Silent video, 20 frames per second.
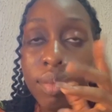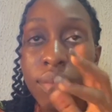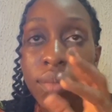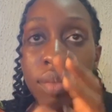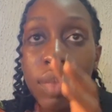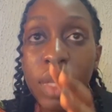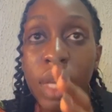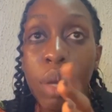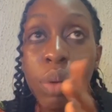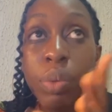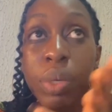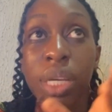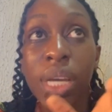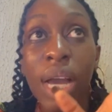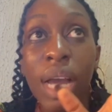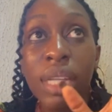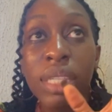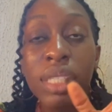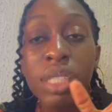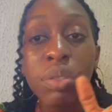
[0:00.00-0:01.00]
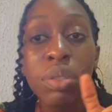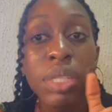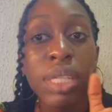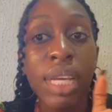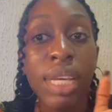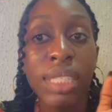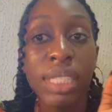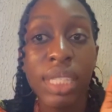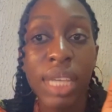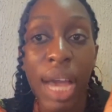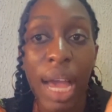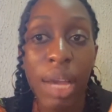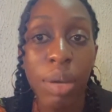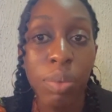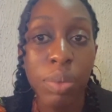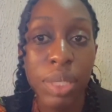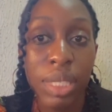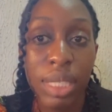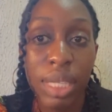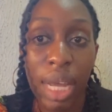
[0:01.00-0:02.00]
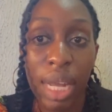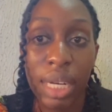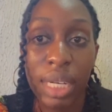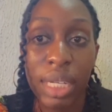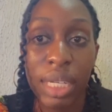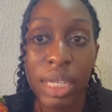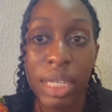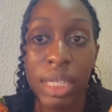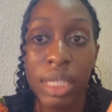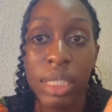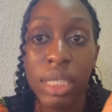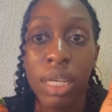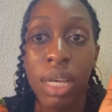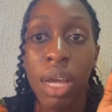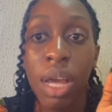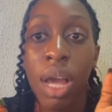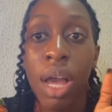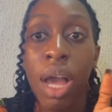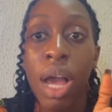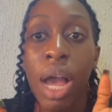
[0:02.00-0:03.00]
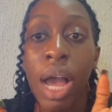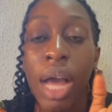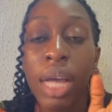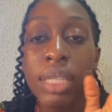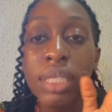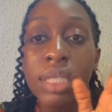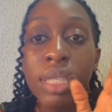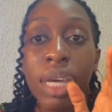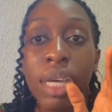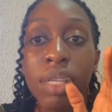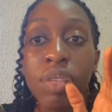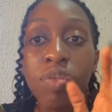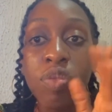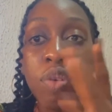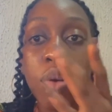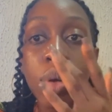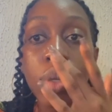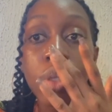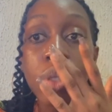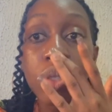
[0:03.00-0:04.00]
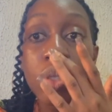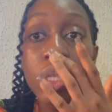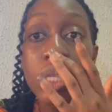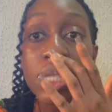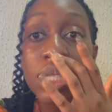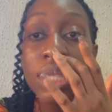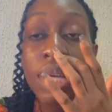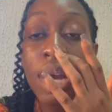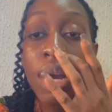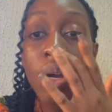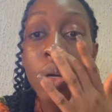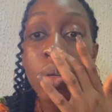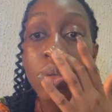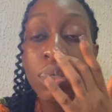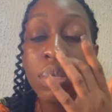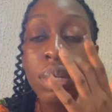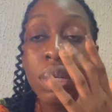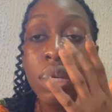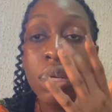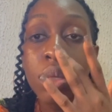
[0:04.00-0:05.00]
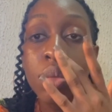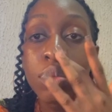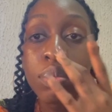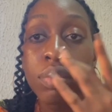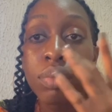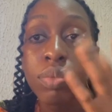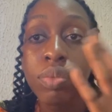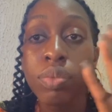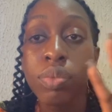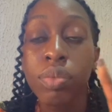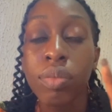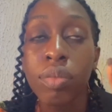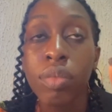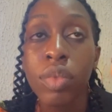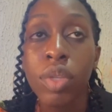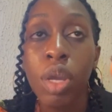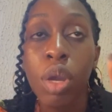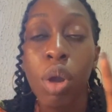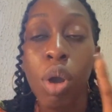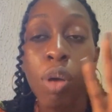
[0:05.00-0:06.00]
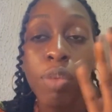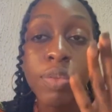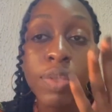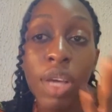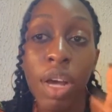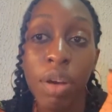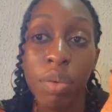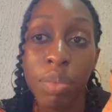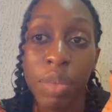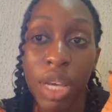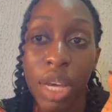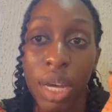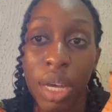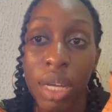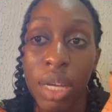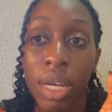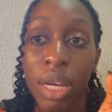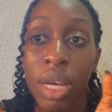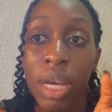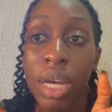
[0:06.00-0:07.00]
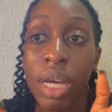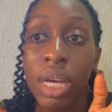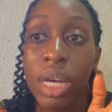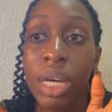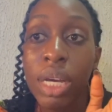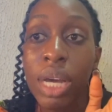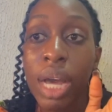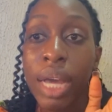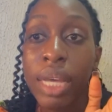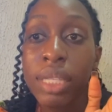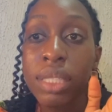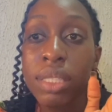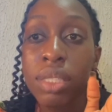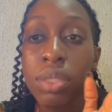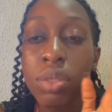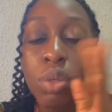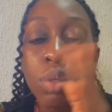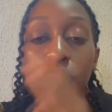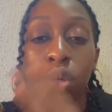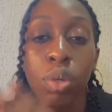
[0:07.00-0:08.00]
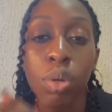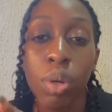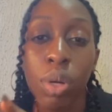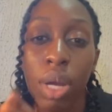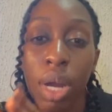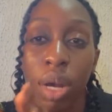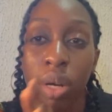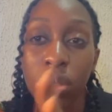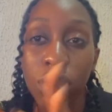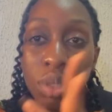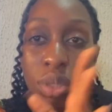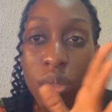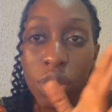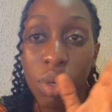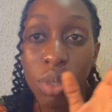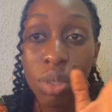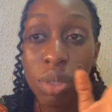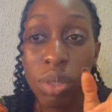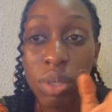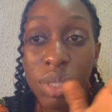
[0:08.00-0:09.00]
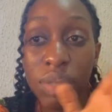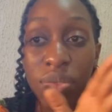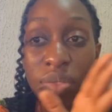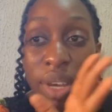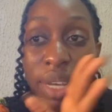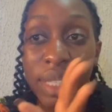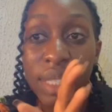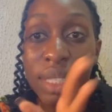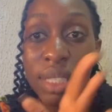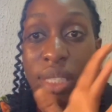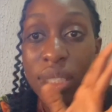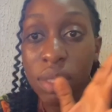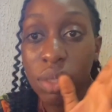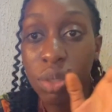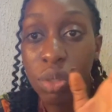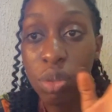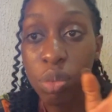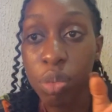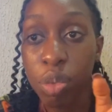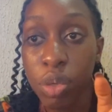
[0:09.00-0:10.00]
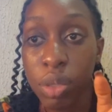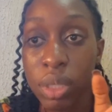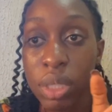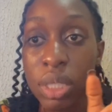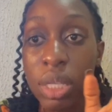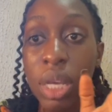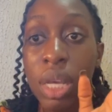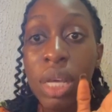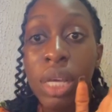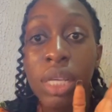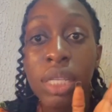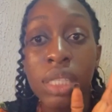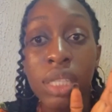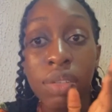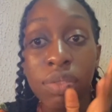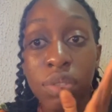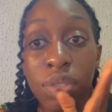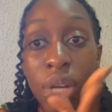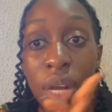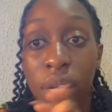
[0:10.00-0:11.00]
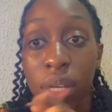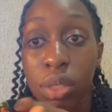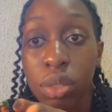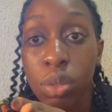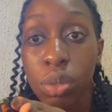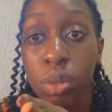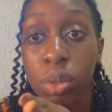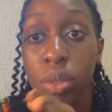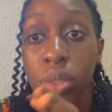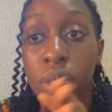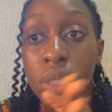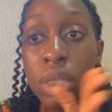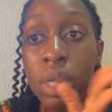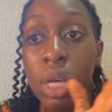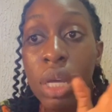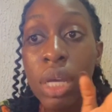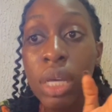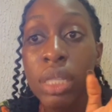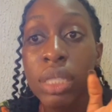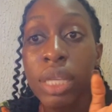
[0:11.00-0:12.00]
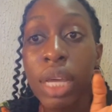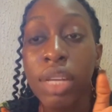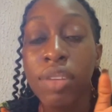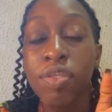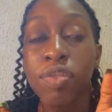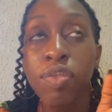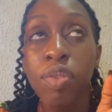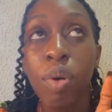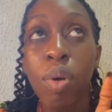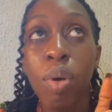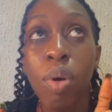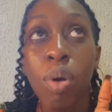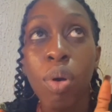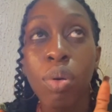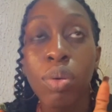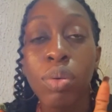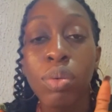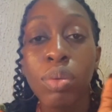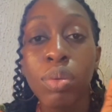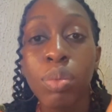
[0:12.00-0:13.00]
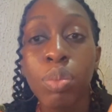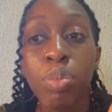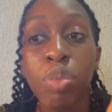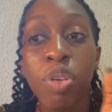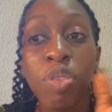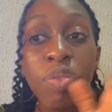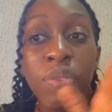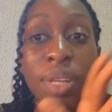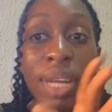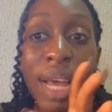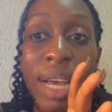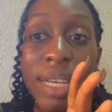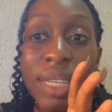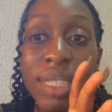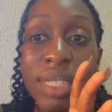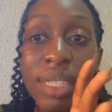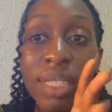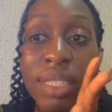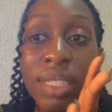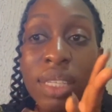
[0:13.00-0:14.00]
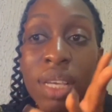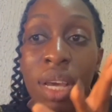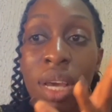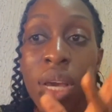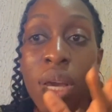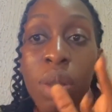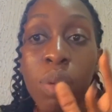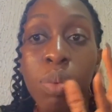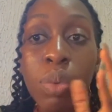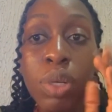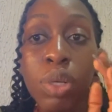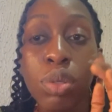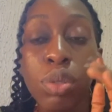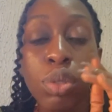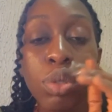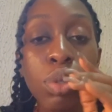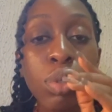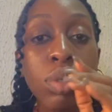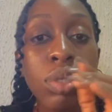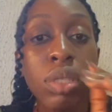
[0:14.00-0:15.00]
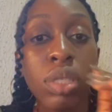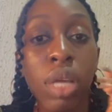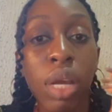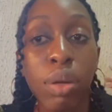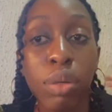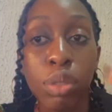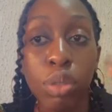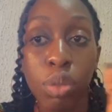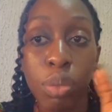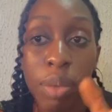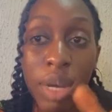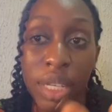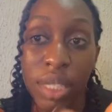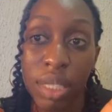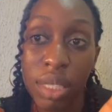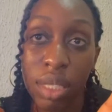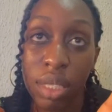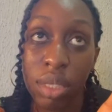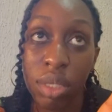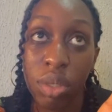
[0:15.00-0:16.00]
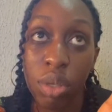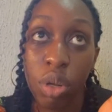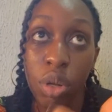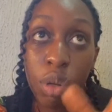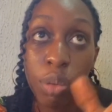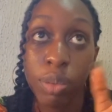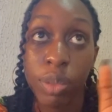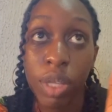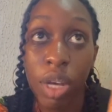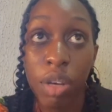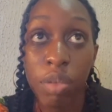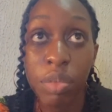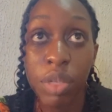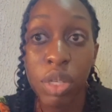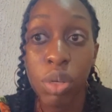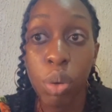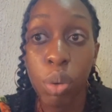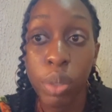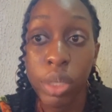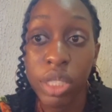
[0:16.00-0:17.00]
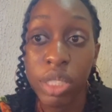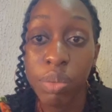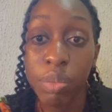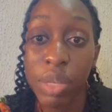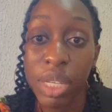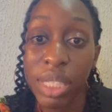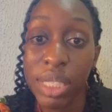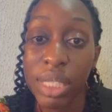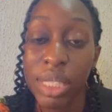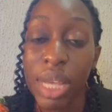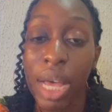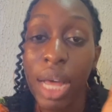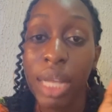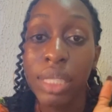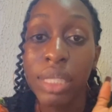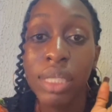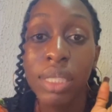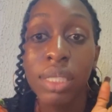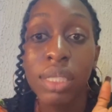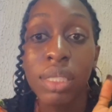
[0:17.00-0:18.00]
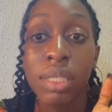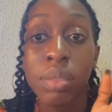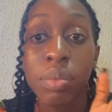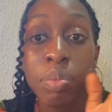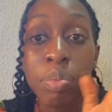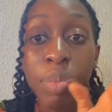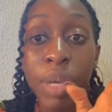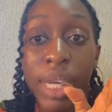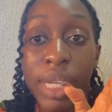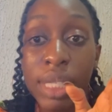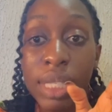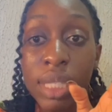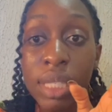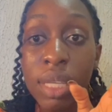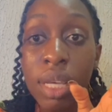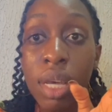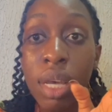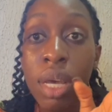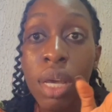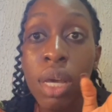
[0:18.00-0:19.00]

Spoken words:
Then we can irrigate the eye with saline. And then for neonatal ophthalmia, guys, gonococcal conjunctivitis in newborns, ceftriaxone. Then for prophylaxis, we could use erythromycin ophthalmic ointment at birth.